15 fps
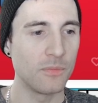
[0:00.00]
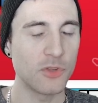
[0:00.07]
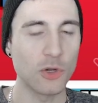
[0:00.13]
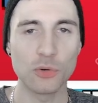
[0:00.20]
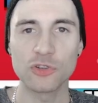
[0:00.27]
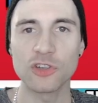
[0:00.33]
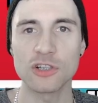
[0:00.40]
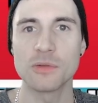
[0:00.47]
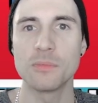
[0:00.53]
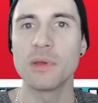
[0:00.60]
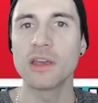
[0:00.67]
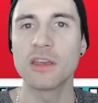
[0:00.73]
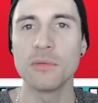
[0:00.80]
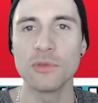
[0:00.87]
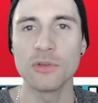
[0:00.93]
there was such a
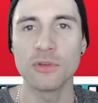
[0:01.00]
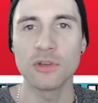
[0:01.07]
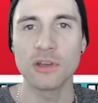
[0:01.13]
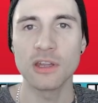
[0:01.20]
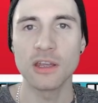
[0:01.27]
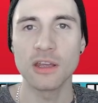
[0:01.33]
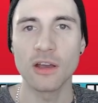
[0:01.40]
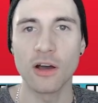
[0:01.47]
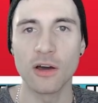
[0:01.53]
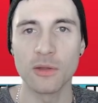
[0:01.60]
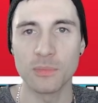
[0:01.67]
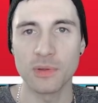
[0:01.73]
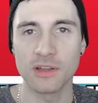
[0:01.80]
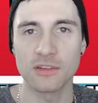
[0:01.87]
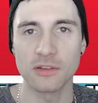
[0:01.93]
big community on
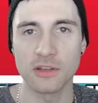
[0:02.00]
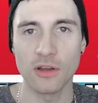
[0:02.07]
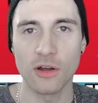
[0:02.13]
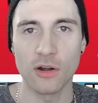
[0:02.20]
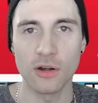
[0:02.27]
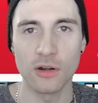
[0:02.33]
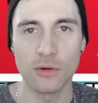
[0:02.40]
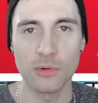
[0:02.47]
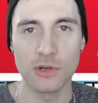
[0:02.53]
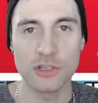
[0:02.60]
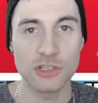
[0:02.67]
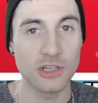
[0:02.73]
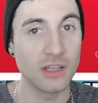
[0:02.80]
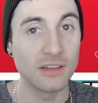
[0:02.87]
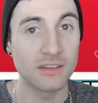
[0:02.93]
Pixilart,
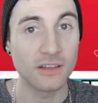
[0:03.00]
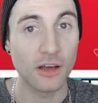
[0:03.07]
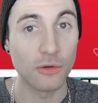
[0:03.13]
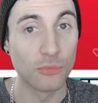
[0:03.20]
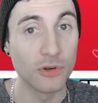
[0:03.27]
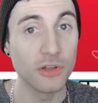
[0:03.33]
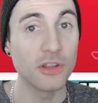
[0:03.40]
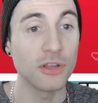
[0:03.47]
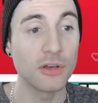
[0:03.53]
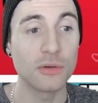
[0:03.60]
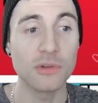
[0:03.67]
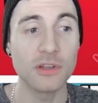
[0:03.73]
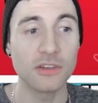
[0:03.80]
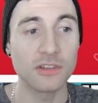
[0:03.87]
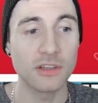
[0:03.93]
which is a really good
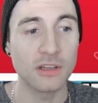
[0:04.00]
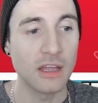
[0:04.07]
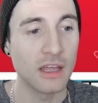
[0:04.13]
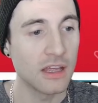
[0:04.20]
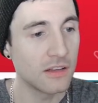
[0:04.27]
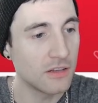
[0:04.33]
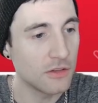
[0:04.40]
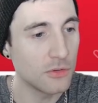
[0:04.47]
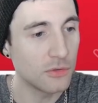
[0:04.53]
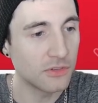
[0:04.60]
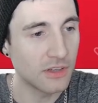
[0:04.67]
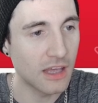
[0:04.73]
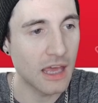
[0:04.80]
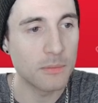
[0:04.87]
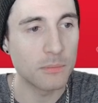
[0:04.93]
reason to use
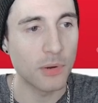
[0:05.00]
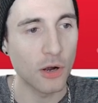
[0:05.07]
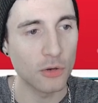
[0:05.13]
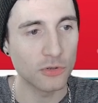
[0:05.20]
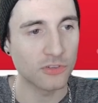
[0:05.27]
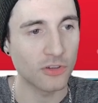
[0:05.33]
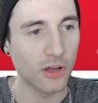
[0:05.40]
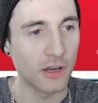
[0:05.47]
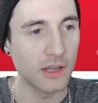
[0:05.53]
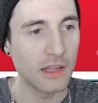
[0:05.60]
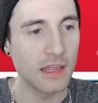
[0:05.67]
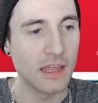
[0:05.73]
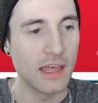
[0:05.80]
it and post on it.